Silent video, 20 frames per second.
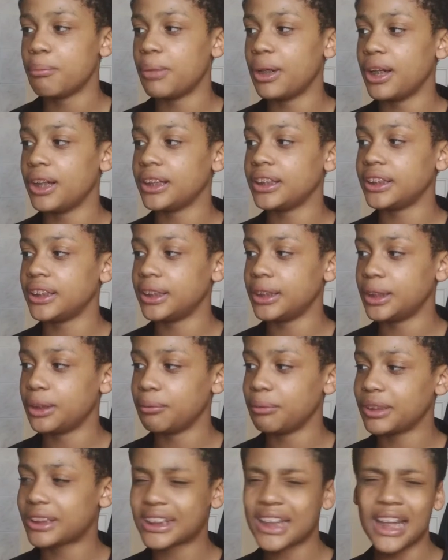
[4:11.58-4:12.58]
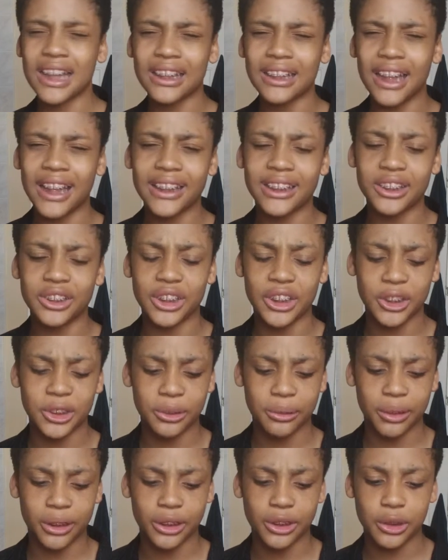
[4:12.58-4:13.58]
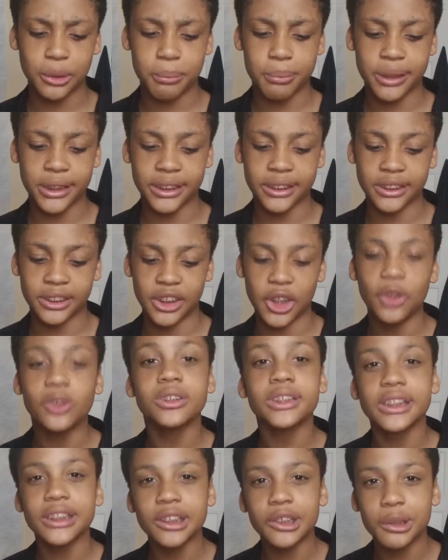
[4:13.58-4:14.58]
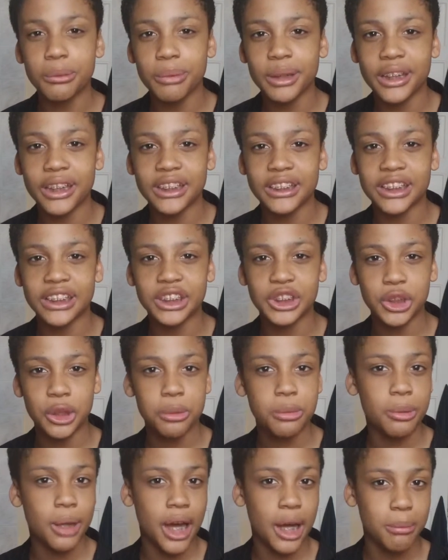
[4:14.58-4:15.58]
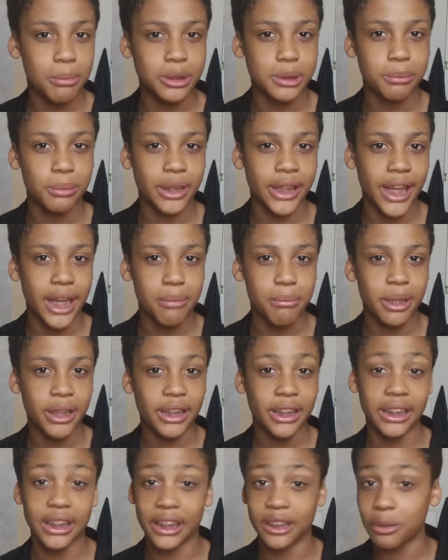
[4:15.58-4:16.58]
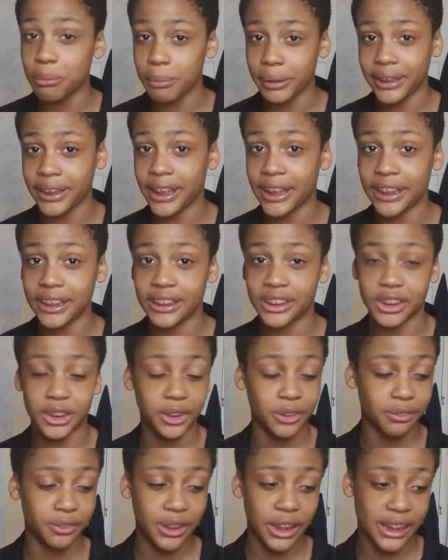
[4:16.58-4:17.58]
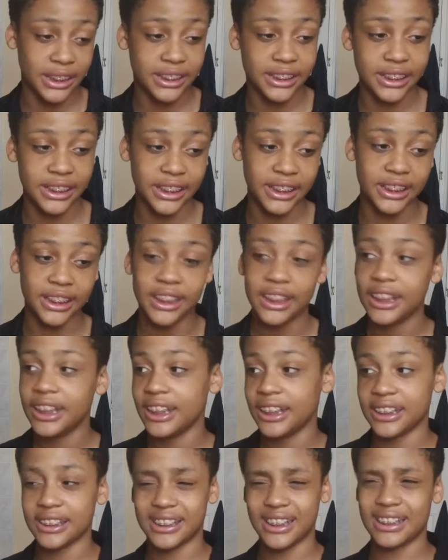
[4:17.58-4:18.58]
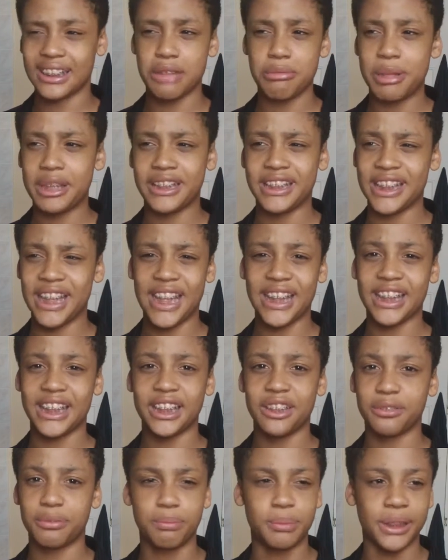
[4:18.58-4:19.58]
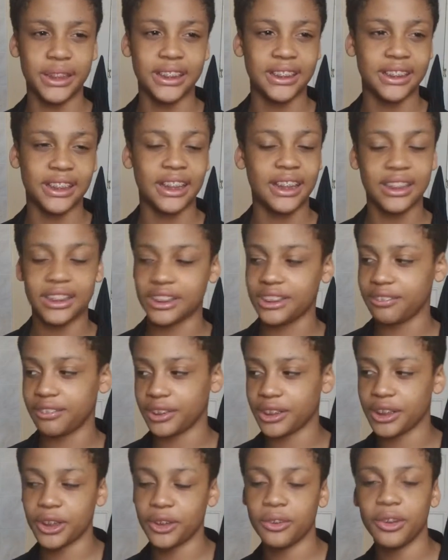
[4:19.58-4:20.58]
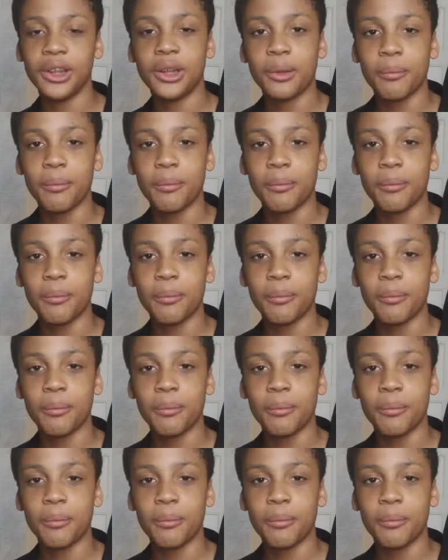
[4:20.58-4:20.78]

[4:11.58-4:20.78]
But it's kind of like, you know, a little bit nosy a little bit because they show how much money I make, and I don't make any, so if you guys see it, it says I make negative, but I don't even know.